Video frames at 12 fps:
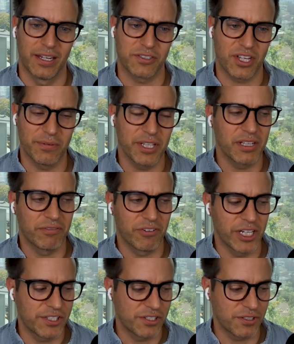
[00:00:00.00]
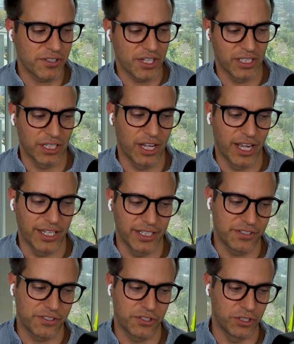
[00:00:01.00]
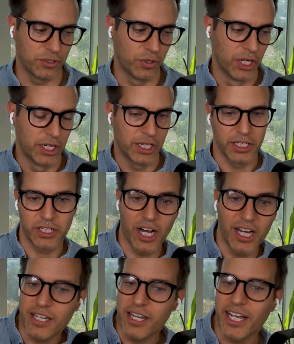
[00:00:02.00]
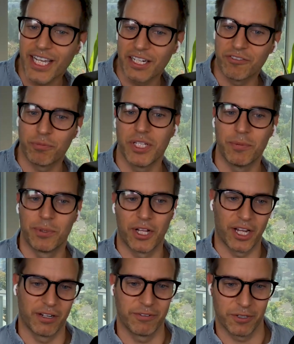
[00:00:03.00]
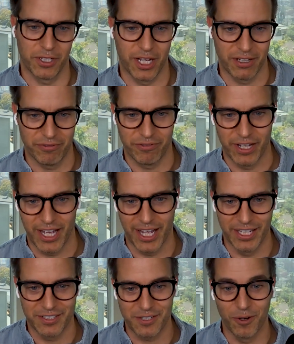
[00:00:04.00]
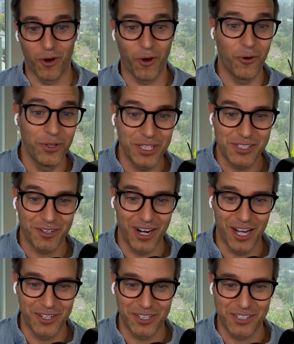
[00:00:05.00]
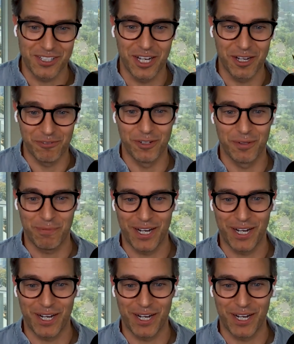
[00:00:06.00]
Now, some of the advice you see online is to cut negative people out of your life and to only surround yourself with